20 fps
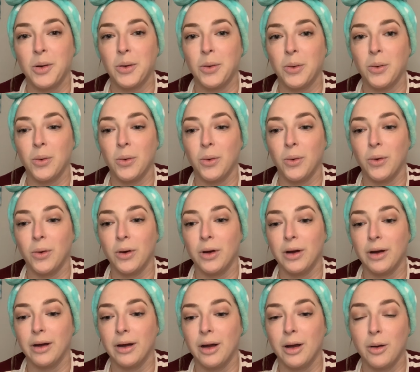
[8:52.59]

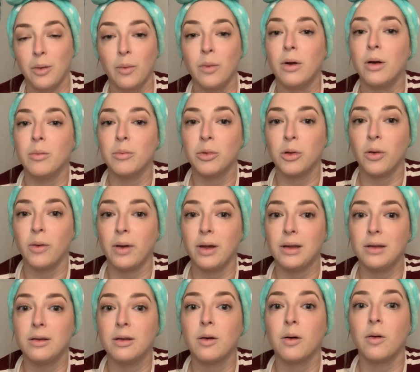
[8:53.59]
or we're
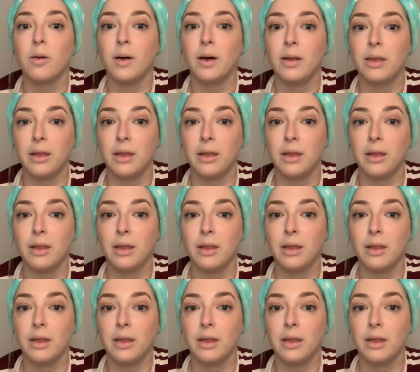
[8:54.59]
employed so